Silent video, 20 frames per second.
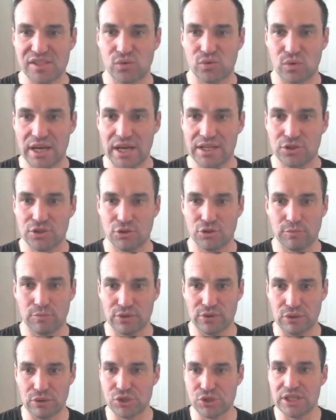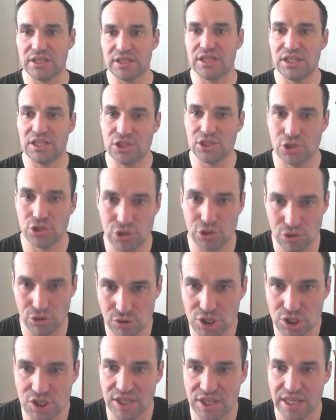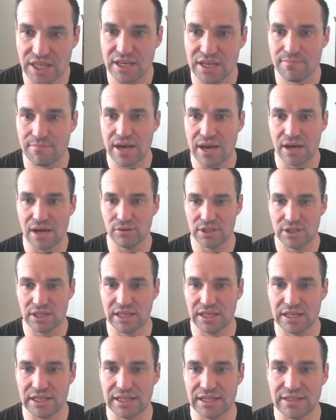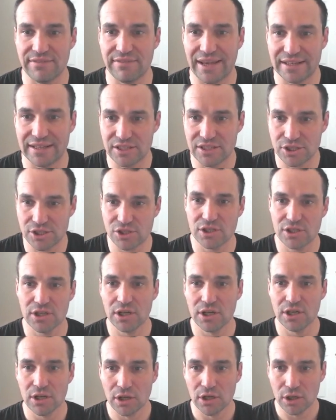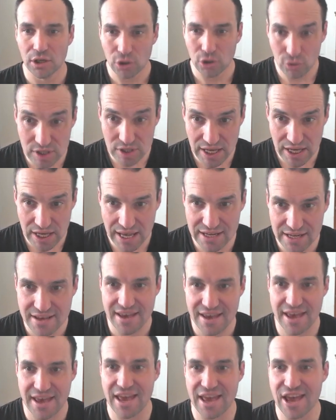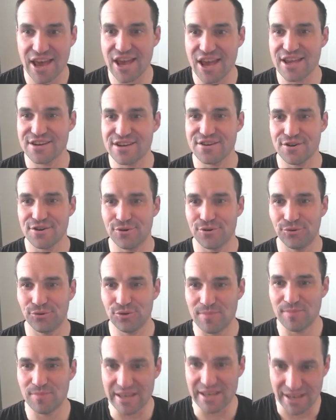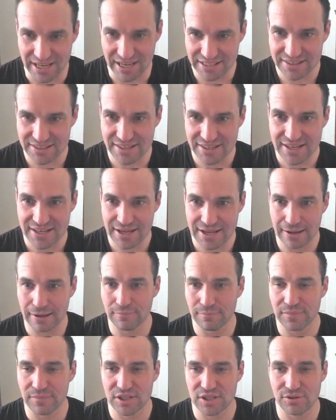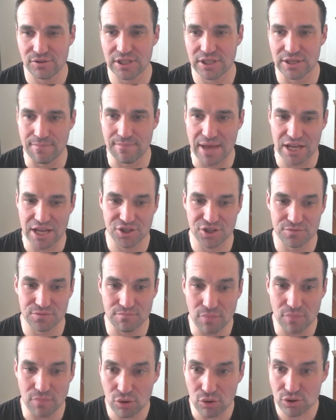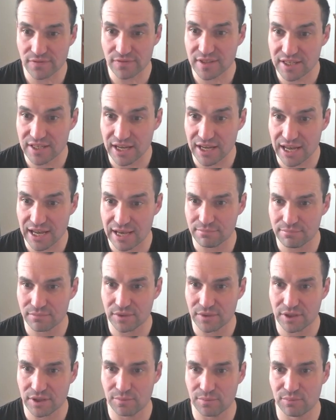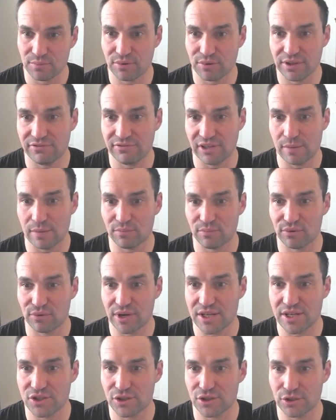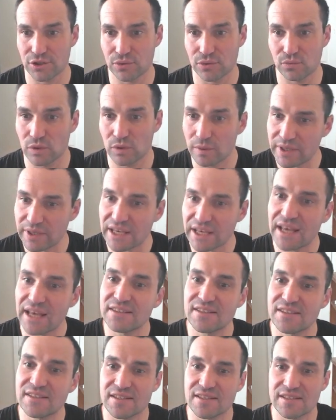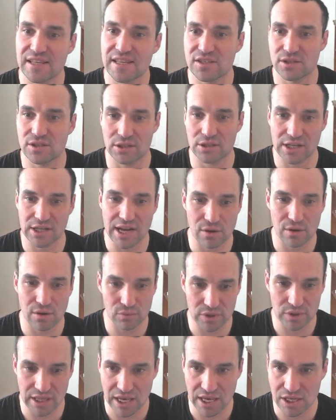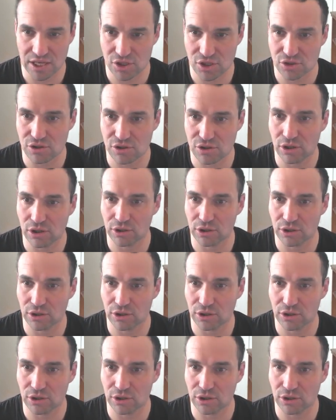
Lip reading: way to approach it is to just think about advantage. Who's ahead and who's behind. As you can imagine, most of the time the pre-flop raiser will be ahead since they started out with a stronger